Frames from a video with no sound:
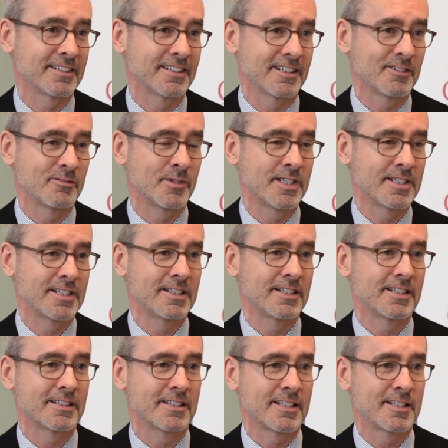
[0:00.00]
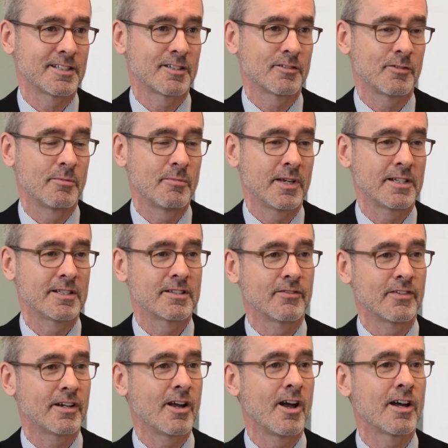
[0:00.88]
And we see that this remains a
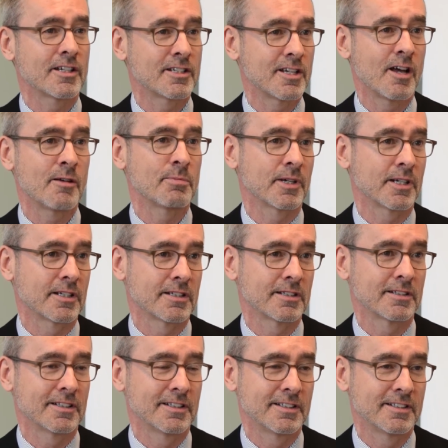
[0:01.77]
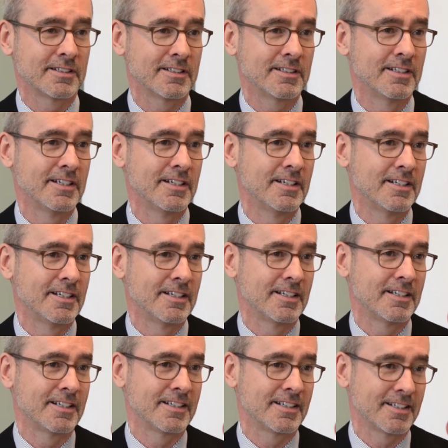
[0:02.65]
very hot topic in
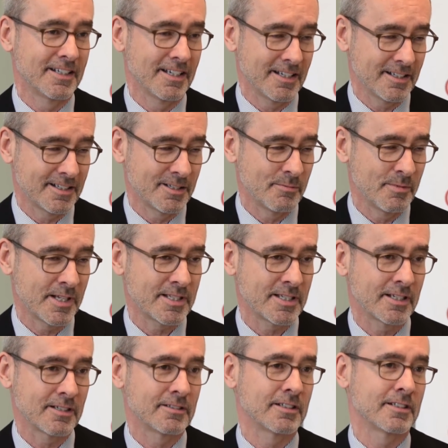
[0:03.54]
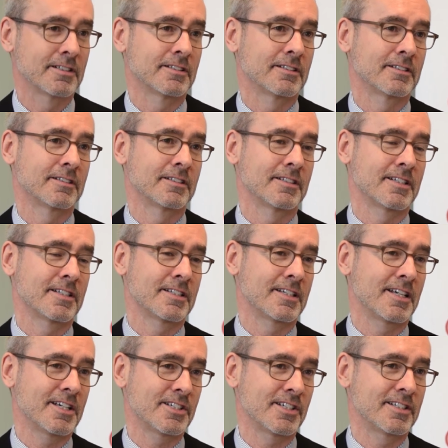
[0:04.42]
domestic
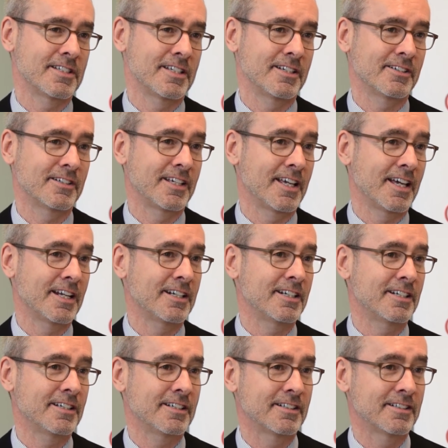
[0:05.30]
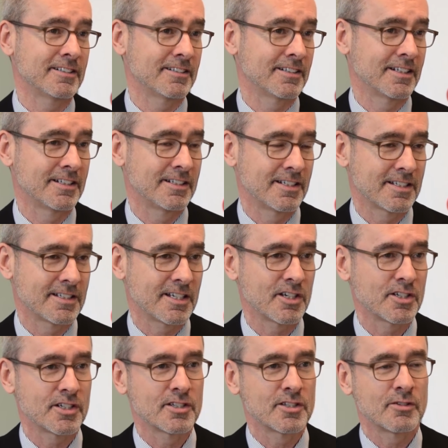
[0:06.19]
discussions here in Canada and in
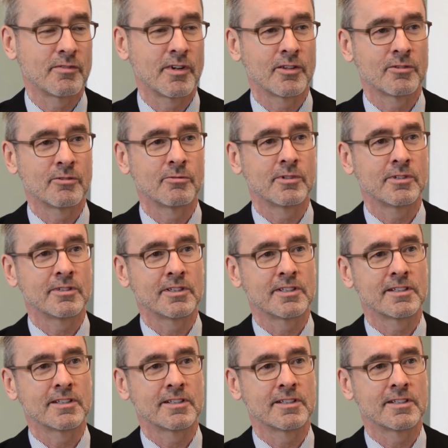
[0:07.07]
discussions around the world.